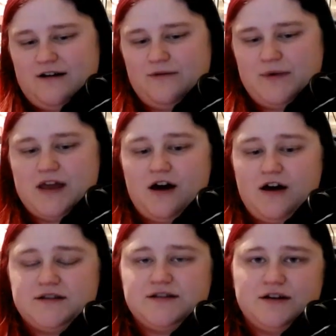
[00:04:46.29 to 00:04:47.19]
I
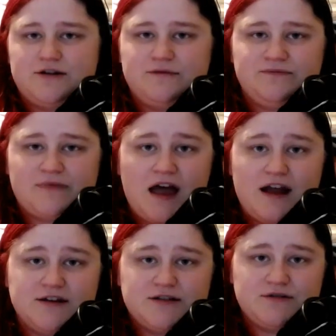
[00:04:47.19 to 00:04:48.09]

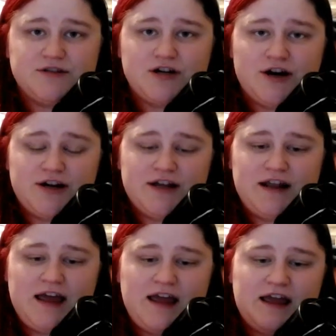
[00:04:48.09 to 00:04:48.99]
also
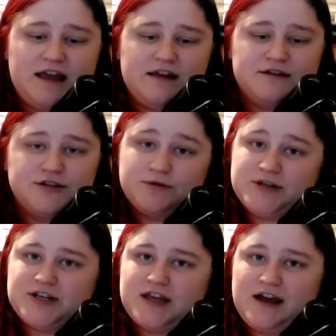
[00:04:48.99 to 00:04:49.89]
started a
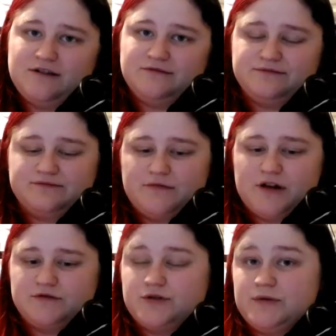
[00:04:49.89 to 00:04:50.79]
Twitch account,
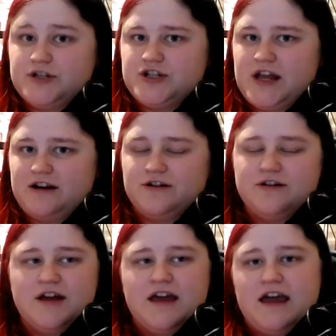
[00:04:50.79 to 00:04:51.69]
Twitch channel,
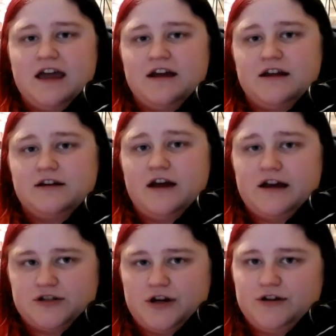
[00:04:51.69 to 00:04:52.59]
and
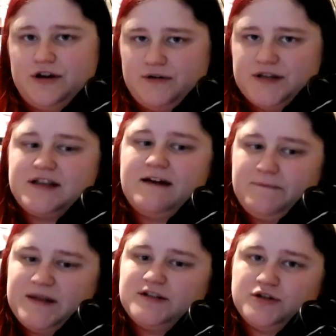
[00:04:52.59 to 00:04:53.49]
as y'all notice, I've
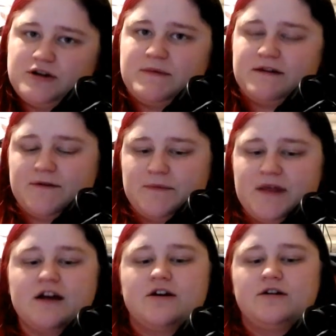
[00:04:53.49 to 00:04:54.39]
been streaming from
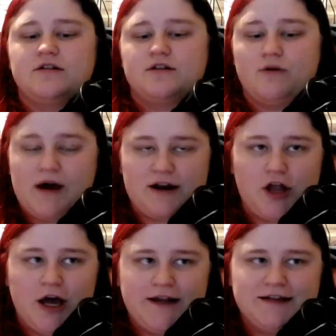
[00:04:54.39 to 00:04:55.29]
there quite a
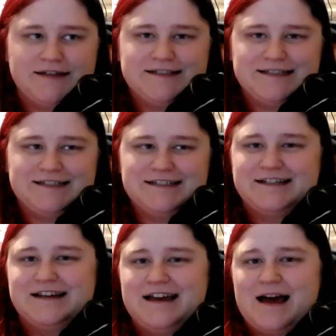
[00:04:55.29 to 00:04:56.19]
lot.
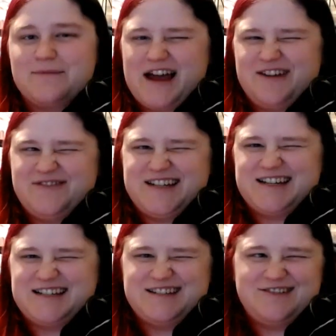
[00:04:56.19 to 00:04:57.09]
I'm kind of
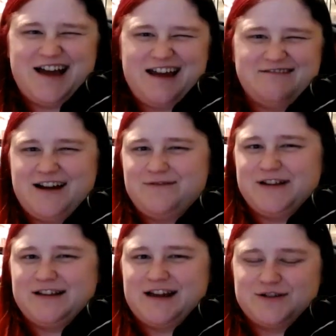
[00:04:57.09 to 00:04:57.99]
addicted to it. I
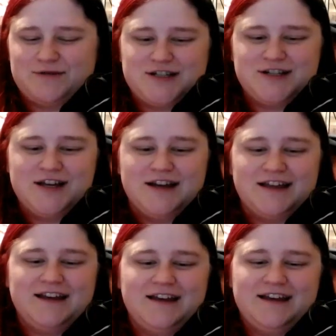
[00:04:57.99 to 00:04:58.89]
really like Twitch.
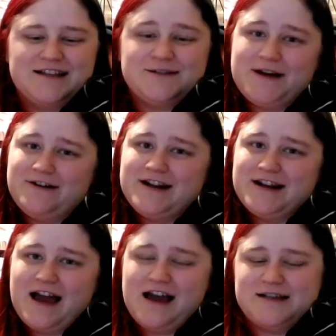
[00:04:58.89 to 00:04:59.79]
It's a very
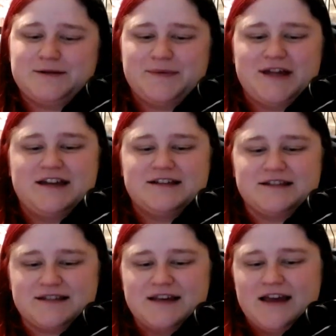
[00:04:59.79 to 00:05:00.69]
nice
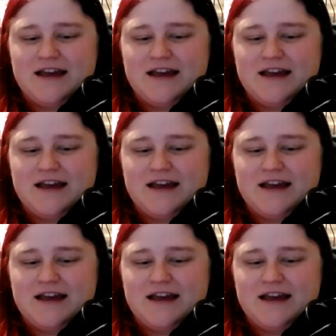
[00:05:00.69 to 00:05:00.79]
place.